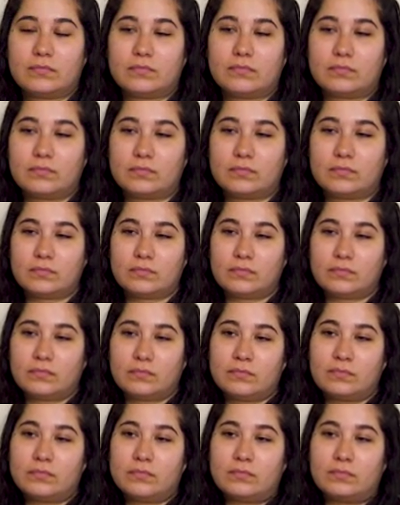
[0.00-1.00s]

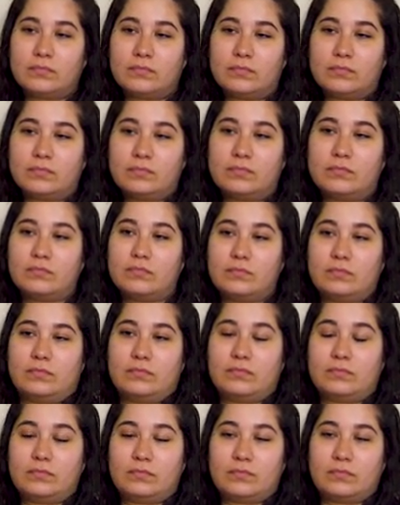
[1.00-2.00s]

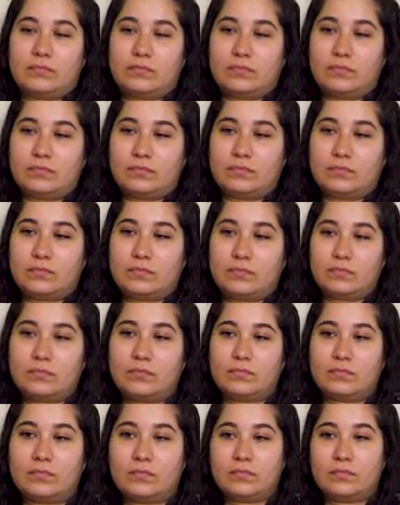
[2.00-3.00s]

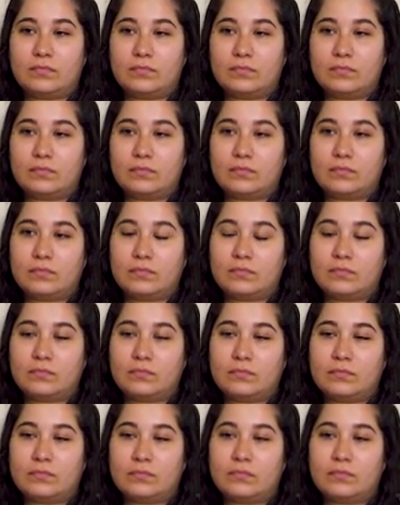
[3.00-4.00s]

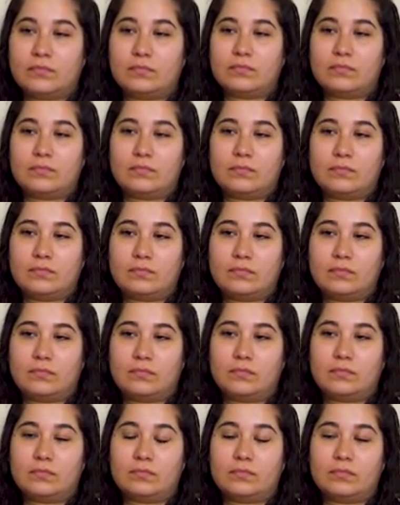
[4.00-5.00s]

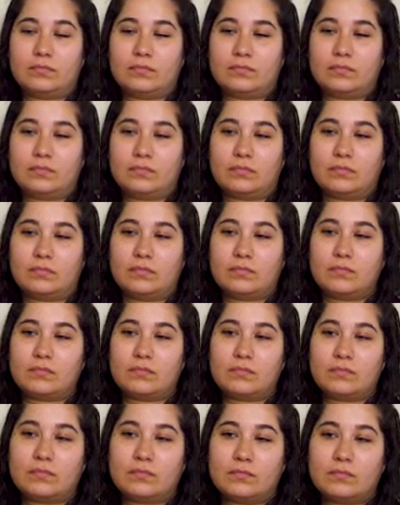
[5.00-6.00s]

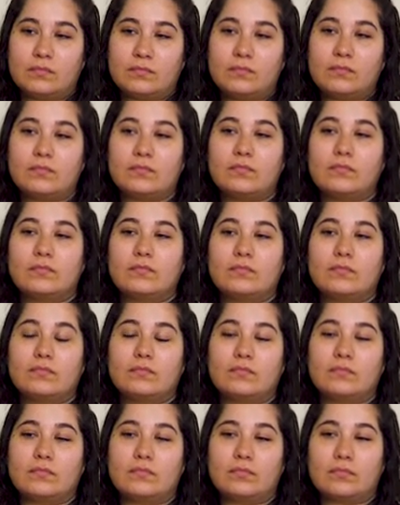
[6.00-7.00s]

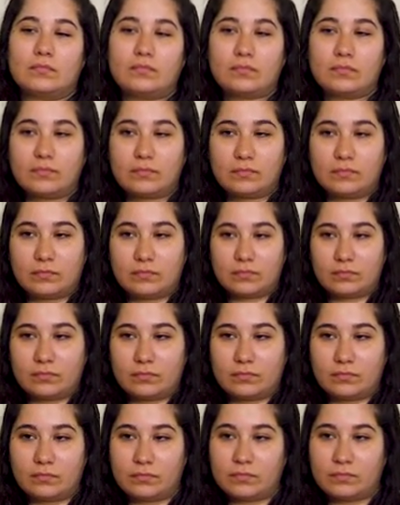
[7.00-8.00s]
[no speech]